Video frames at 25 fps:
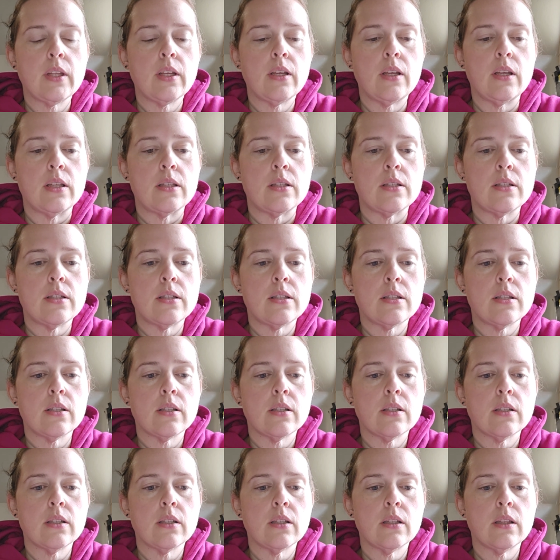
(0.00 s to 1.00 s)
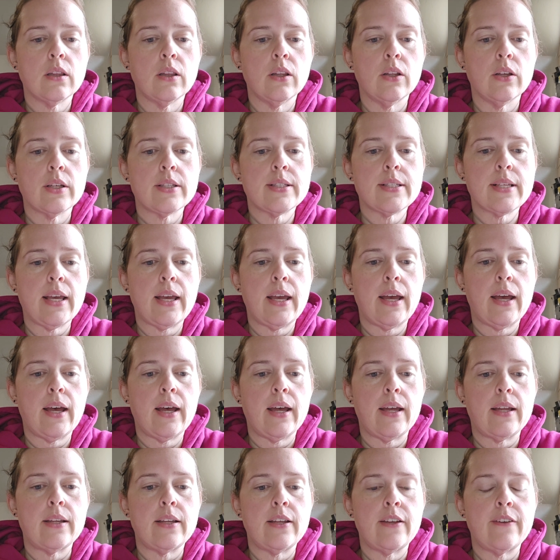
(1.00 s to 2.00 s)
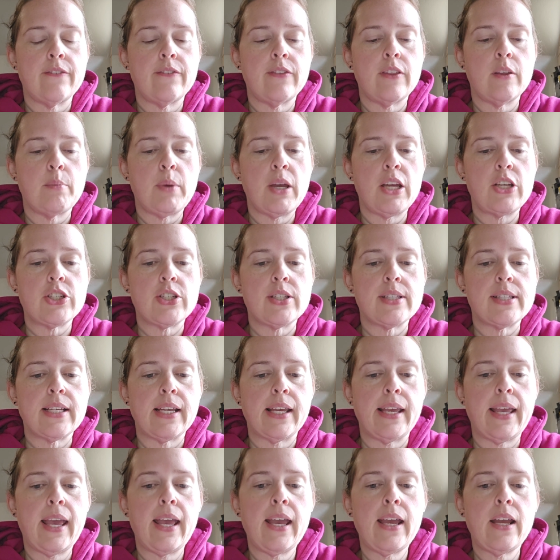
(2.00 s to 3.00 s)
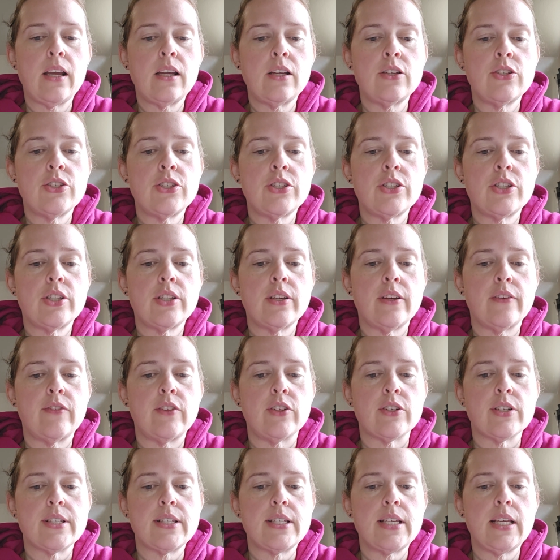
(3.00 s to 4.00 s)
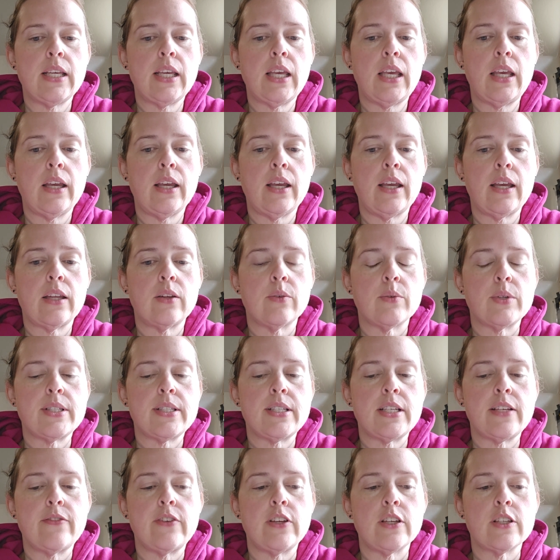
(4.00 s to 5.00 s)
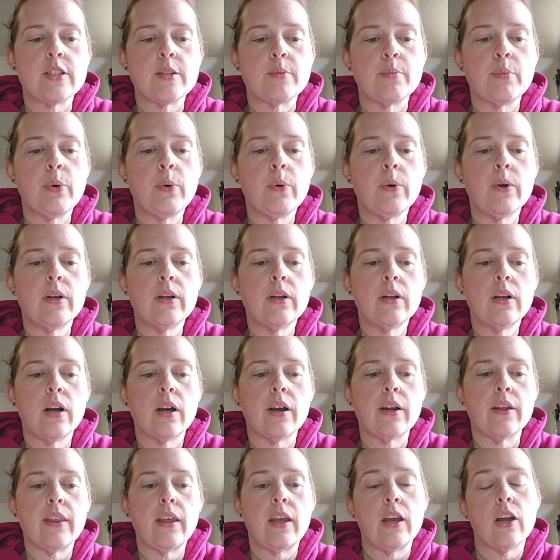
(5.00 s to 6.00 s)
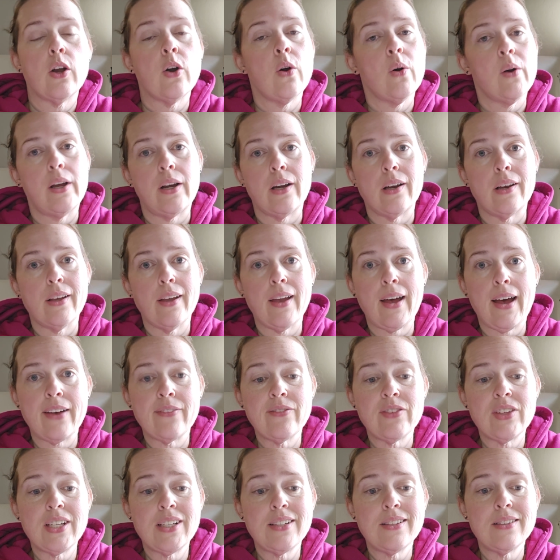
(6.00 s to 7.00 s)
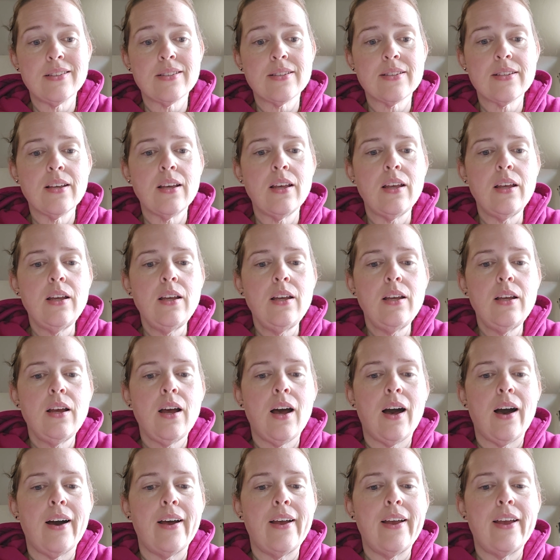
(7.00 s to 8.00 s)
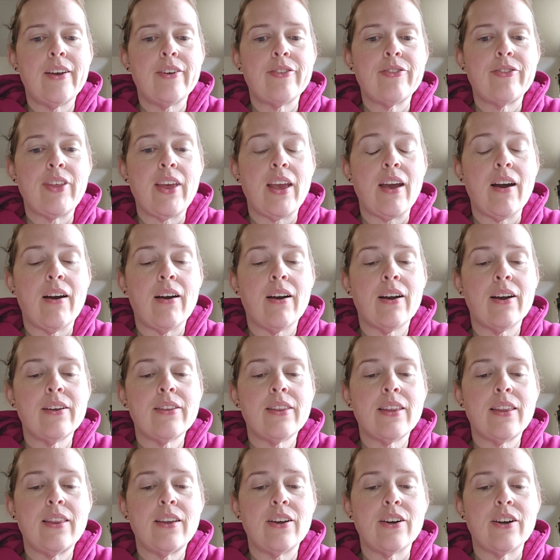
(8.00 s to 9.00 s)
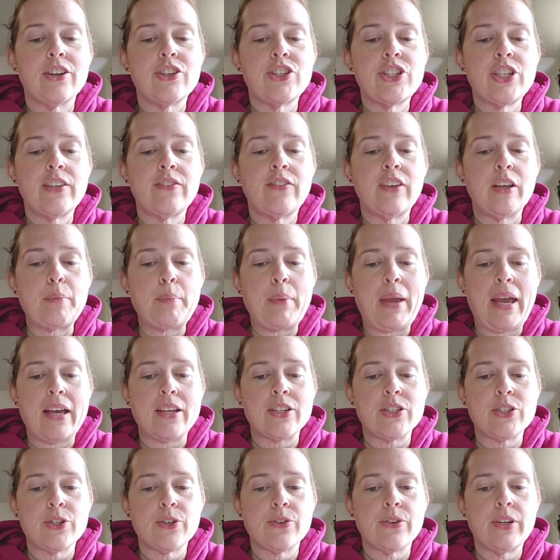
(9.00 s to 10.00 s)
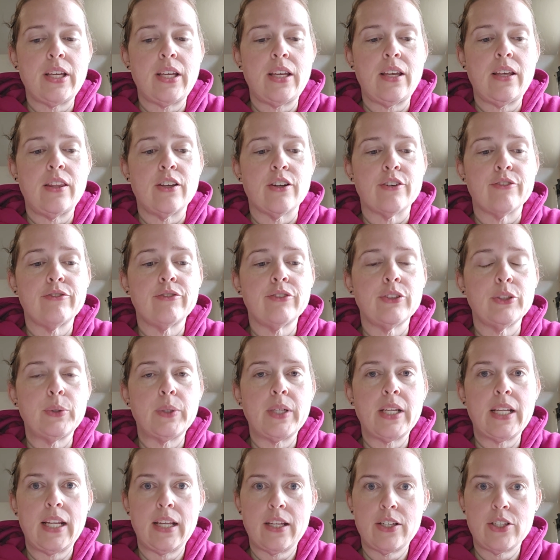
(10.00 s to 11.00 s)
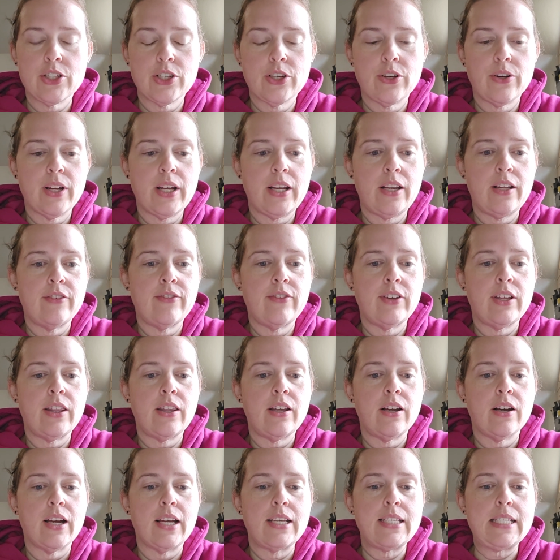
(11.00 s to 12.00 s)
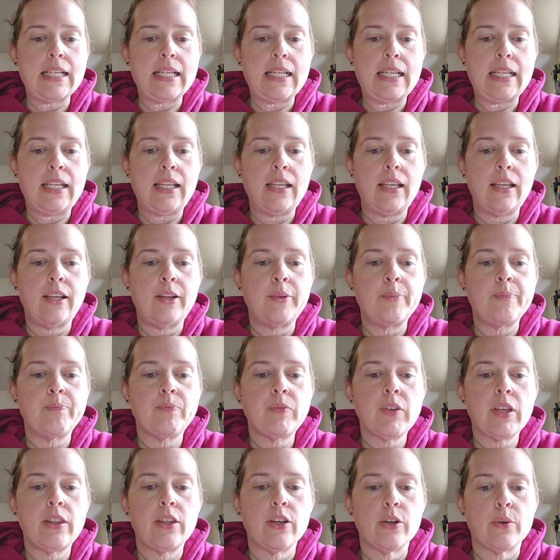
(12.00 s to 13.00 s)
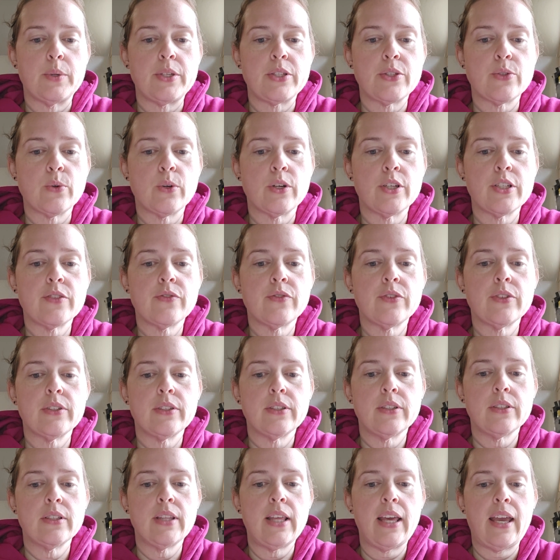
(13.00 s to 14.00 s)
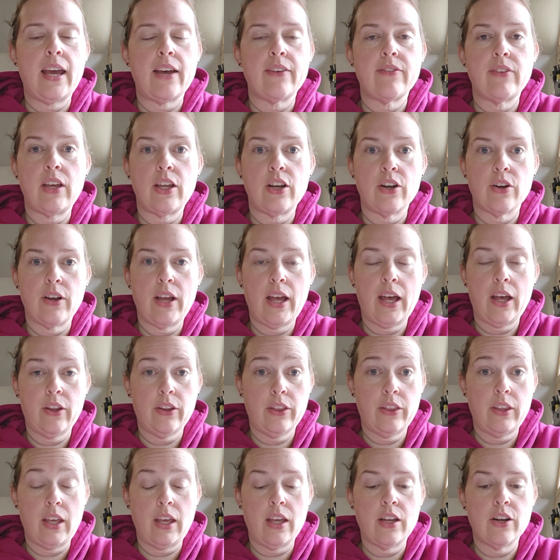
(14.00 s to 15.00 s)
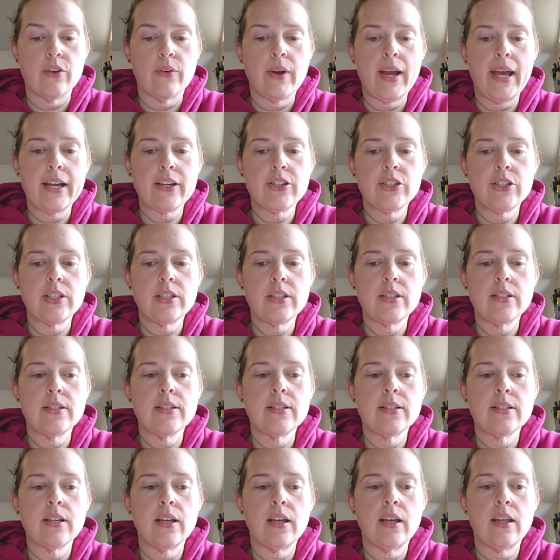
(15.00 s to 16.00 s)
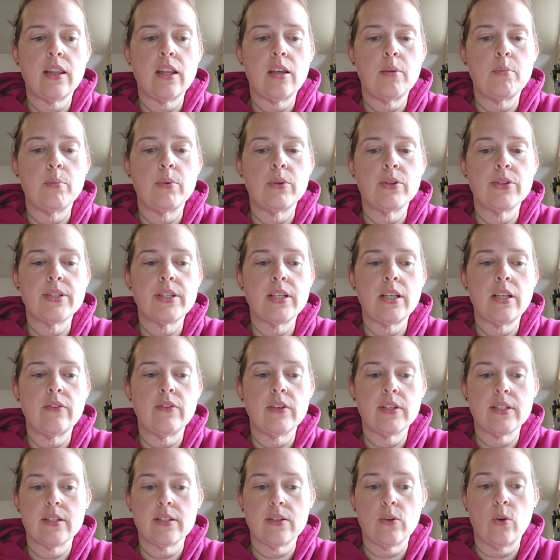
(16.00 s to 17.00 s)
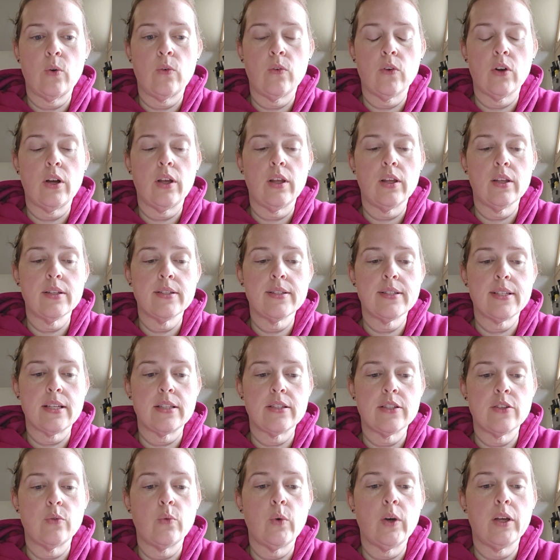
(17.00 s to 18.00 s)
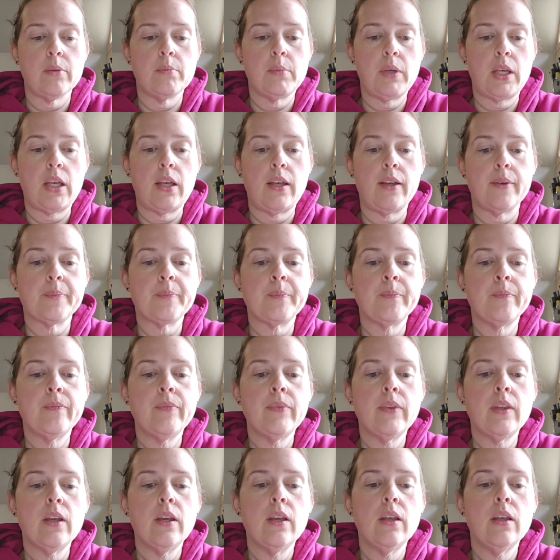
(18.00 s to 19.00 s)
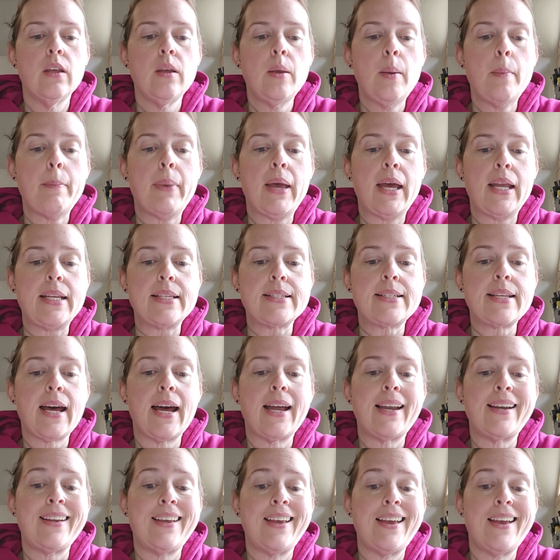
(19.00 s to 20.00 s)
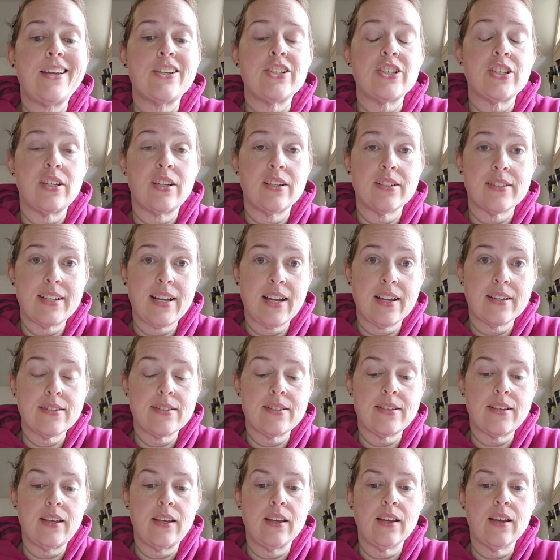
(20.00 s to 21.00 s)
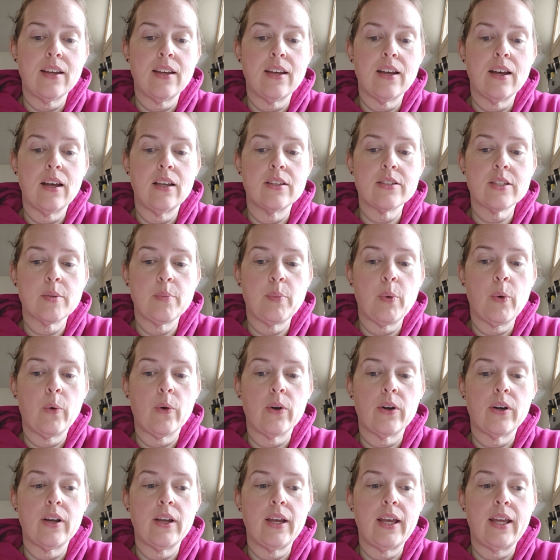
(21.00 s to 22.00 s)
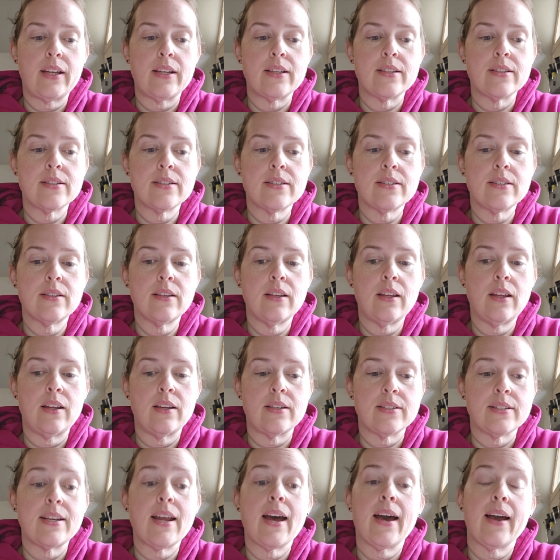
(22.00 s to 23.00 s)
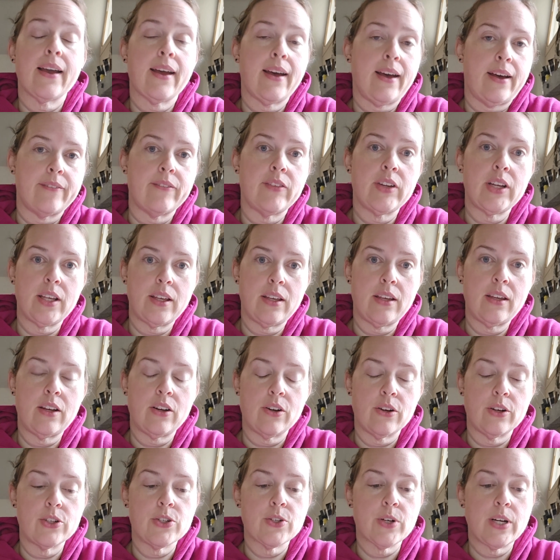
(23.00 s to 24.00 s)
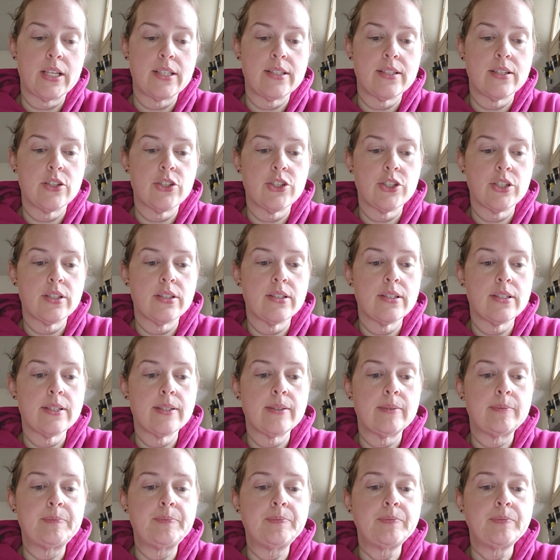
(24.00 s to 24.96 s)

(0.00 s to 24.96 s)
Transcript: It looks at if the patient's engaged, if they're seeking and receiving support, are they acquiring confidence? If they are, then they're achieving mastery, they're fluid and integrative in their identity, they're resourceful, they have healthy interactions, and they perceive an overall sense of well-being. Patty's not engaged and does not seek support and is not confident in her transitions.